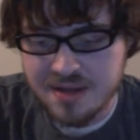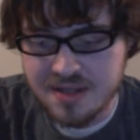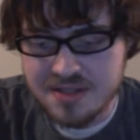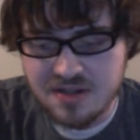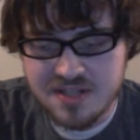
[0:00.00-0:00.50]

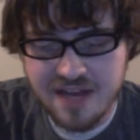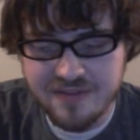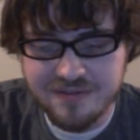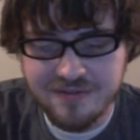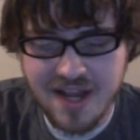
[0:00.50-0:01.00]
They start to have
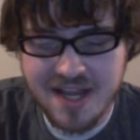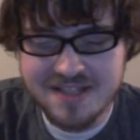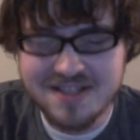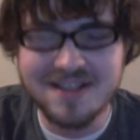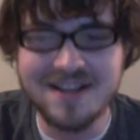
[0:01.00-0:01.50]
a
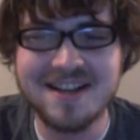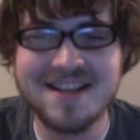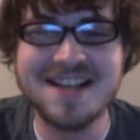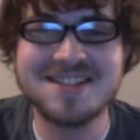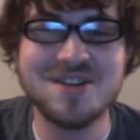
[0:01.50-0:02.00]
fight.
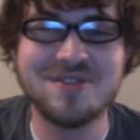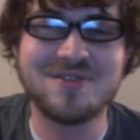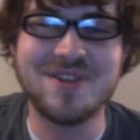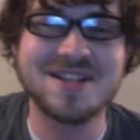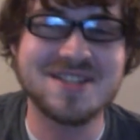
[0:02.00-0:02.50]
Casanova
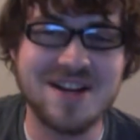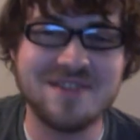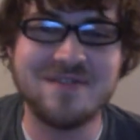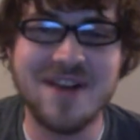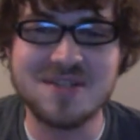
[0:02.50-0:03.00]
Frankenstein
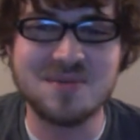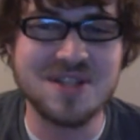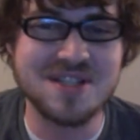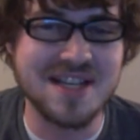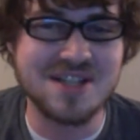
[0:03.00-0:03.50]
fights with
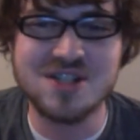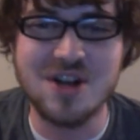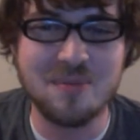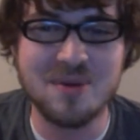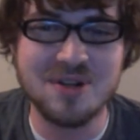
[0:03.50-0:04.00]
these,
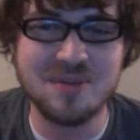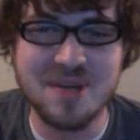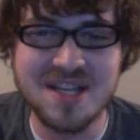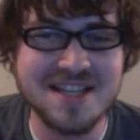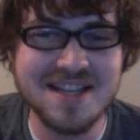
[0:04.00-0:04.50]
sharpened
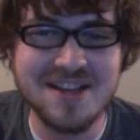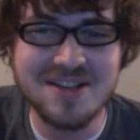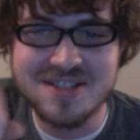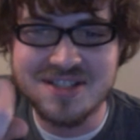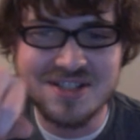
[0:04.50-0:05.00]
pinky
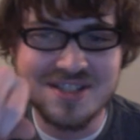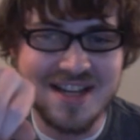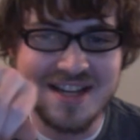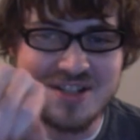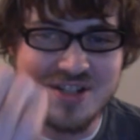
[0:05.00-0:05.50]
nails. He just
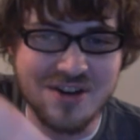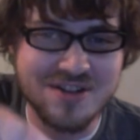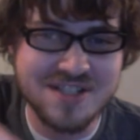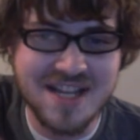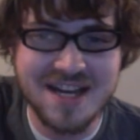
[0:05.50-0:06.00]
kind of
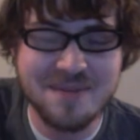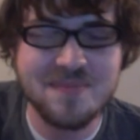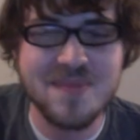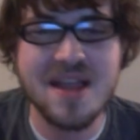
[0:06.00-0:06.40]
charges at him.